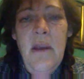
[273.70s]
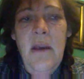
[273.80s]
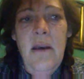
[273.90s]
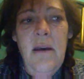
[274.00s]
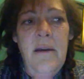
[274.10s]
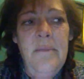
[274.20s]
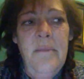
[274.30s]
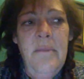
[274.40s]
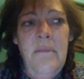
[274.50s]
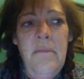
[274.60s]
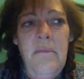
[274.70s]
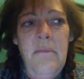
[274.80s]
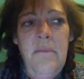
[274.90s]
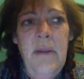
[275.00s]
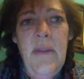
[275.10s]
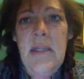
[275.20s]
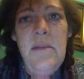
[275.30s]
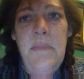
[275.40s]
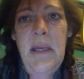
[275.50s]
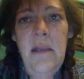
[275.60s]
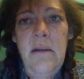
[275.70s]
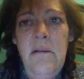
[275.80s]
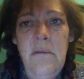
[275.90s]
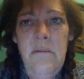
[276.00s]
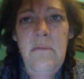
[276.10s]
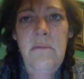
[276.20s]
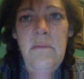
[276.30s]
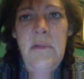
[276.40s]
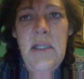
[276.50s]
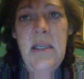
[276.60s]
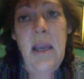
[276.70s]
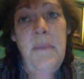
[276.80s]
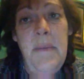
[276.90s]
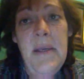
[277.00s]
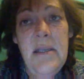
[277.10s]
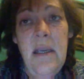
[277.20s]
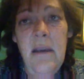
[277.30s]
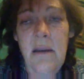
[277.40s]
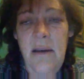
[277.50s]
And that's kept me busy,